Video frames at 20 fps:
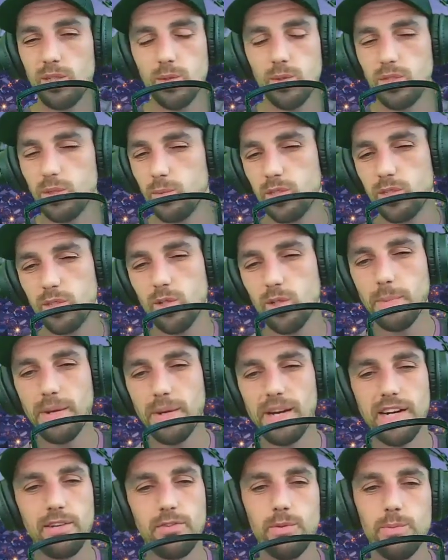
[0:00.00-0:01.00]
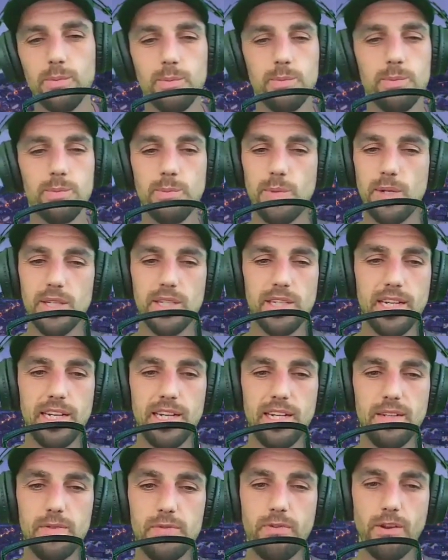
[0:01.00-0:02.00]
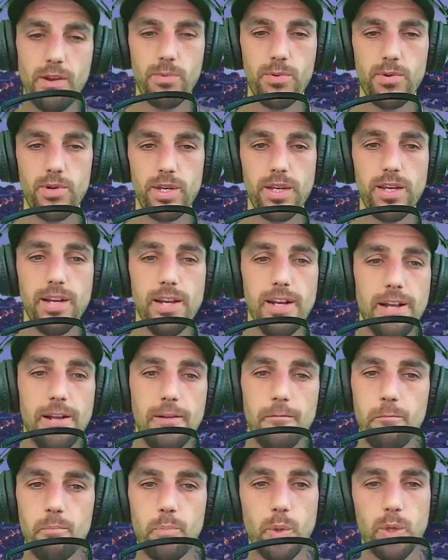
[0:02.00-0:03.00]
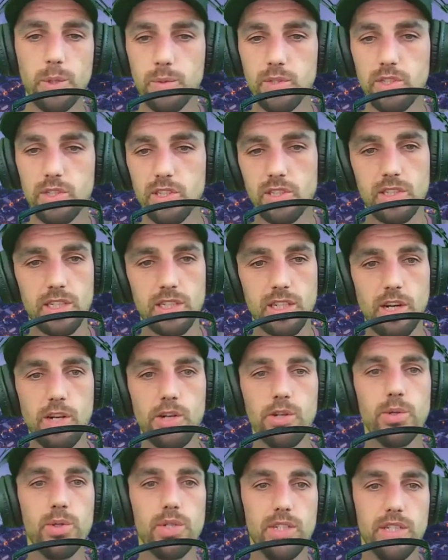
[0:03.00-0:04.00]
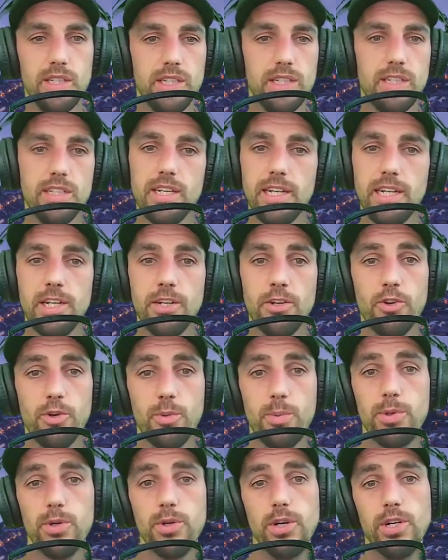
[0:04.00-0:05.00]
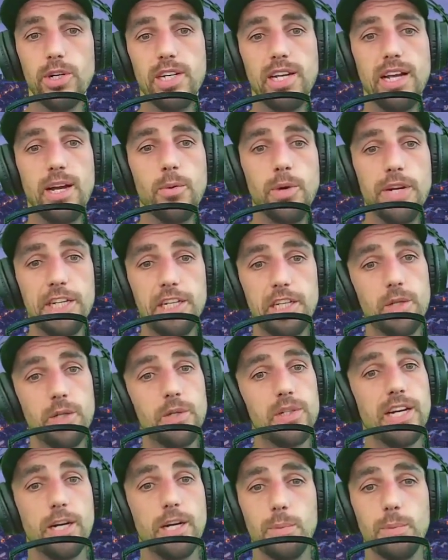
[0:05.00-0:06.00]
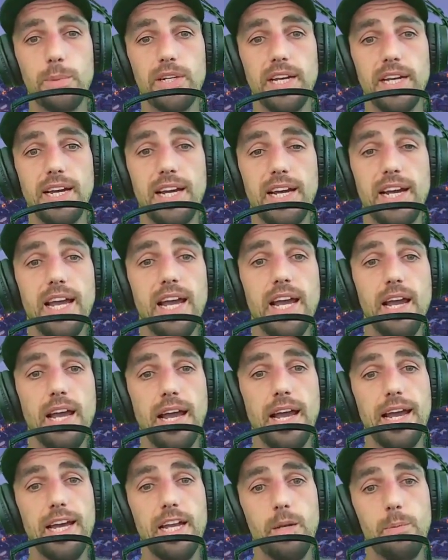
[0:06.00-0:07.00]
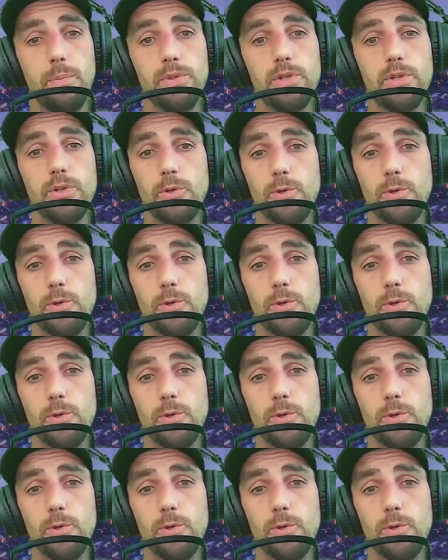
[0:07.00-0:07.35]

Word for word: It was going back from like uh, February, but it was just included in a, in a report that went out there by uh, EU.